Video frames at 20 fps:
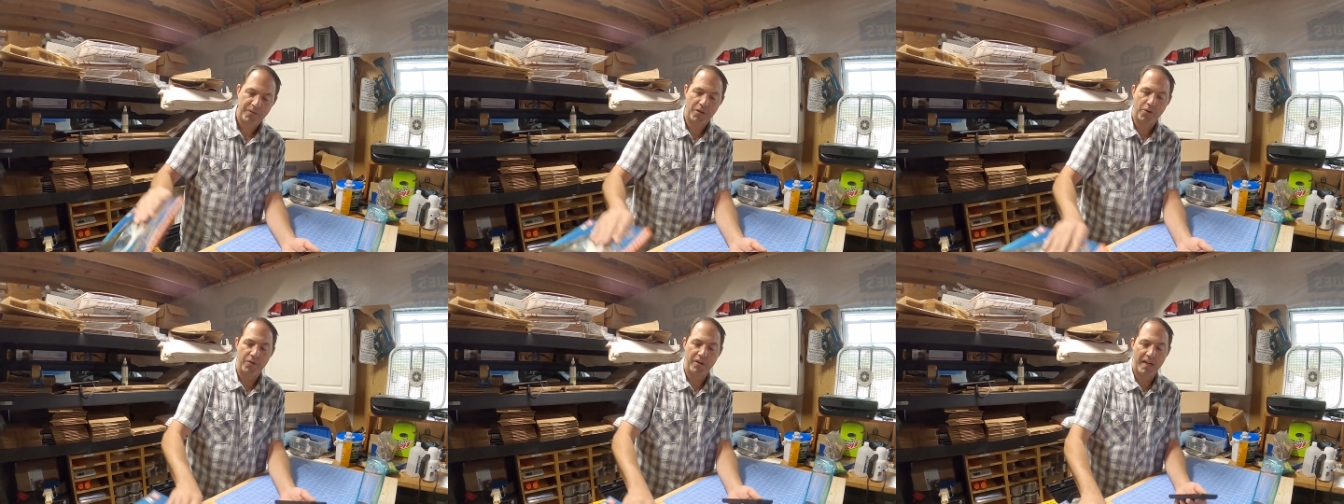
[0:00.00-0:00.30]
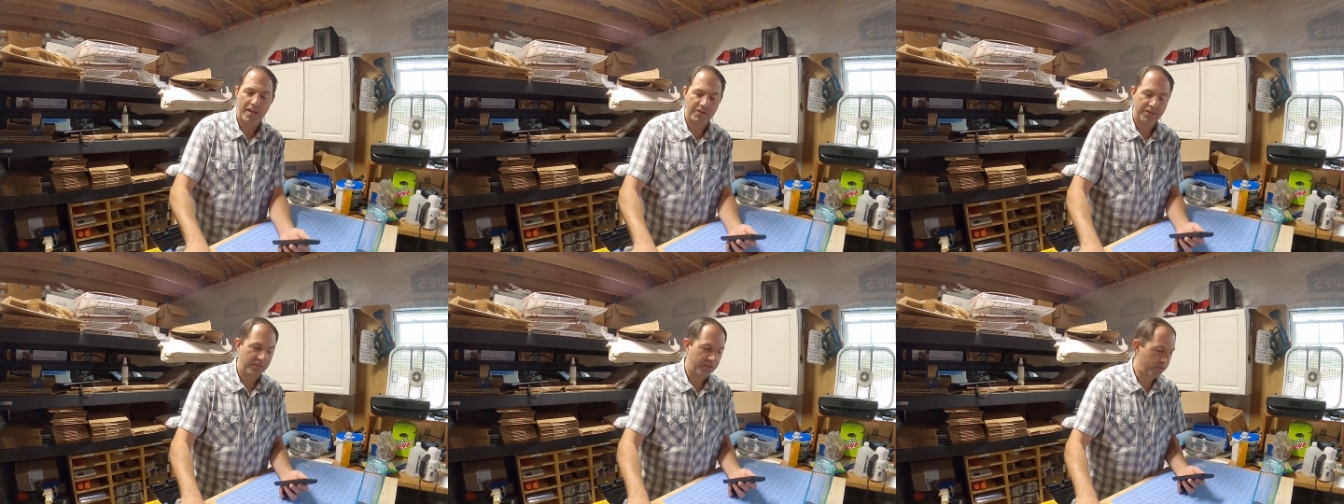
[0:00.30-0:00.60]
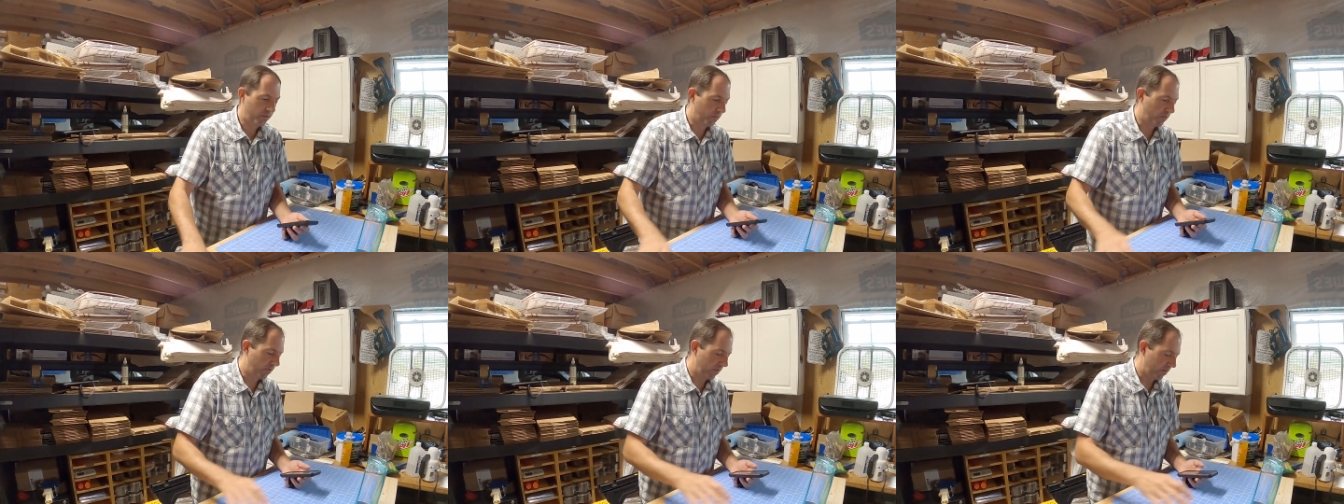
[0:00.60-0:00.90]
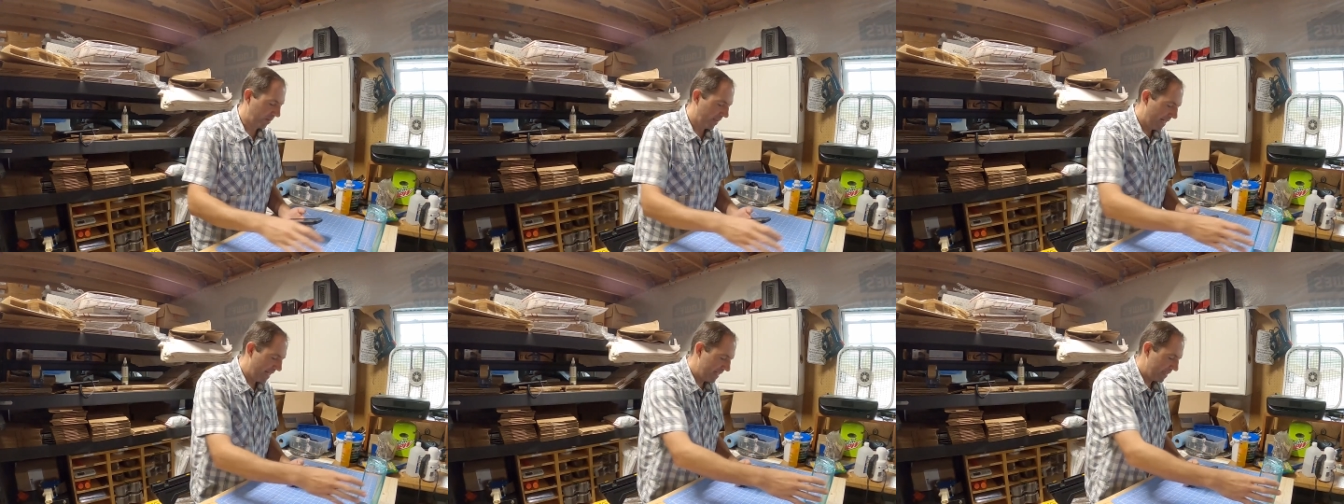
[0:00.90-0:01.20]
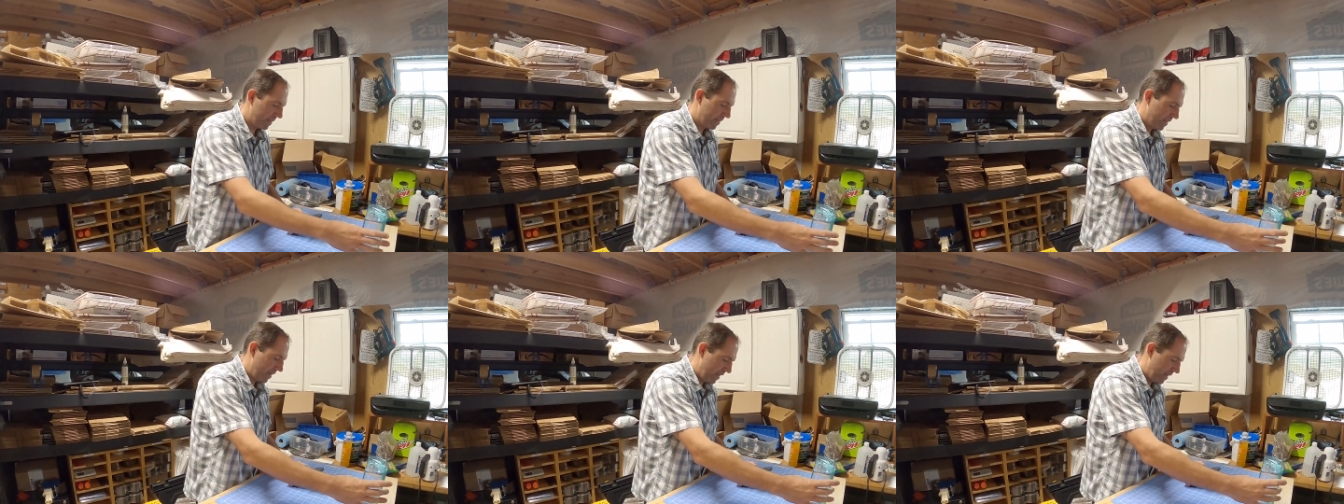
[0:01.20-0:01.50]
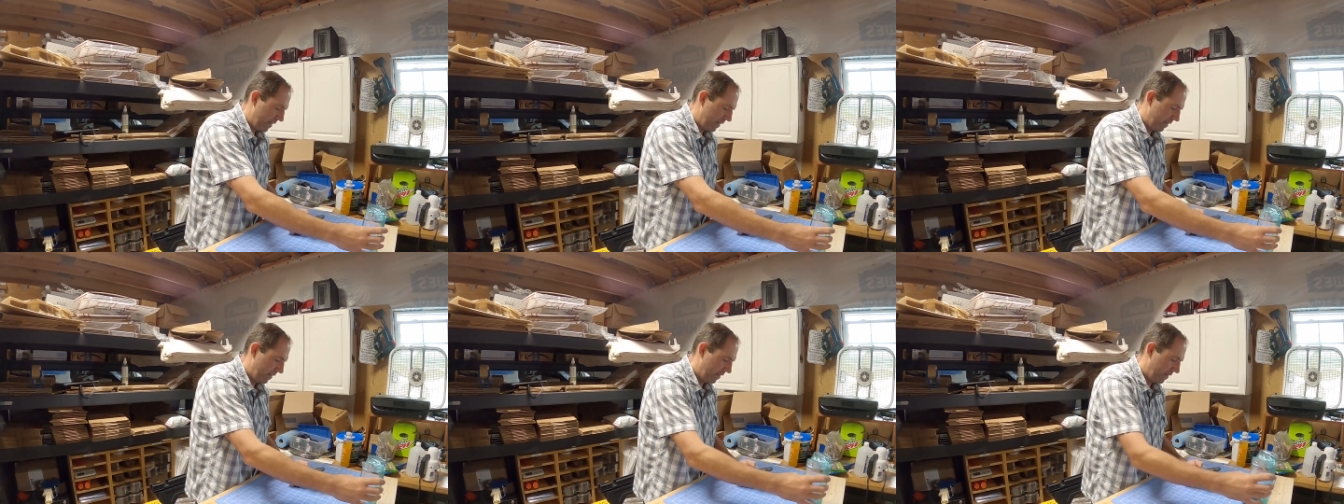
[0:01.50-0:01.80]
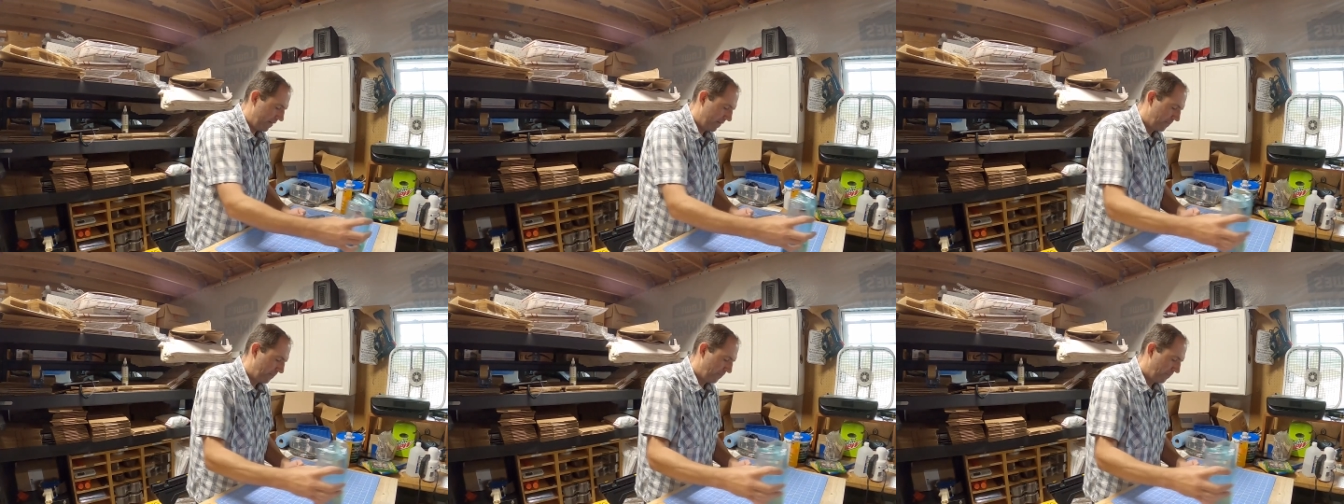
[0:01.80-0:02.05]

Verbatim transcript: going out the door. Last thing,